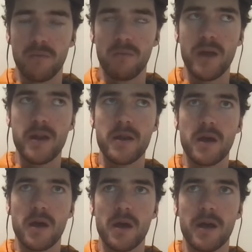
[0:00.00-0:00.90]
When
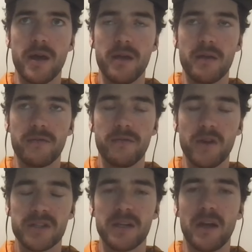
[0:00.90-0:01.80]
I
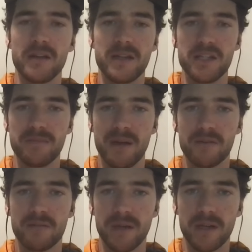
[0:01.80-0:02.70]
first started teaching
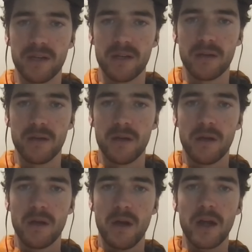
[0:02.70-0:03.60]
mountain biking,
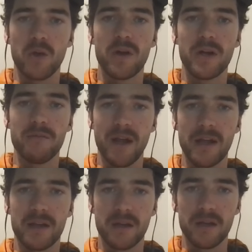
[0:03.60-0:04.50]
I quickly
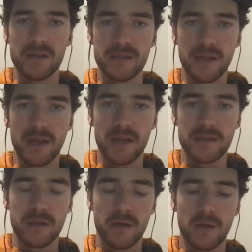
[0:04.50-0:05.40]
recognized that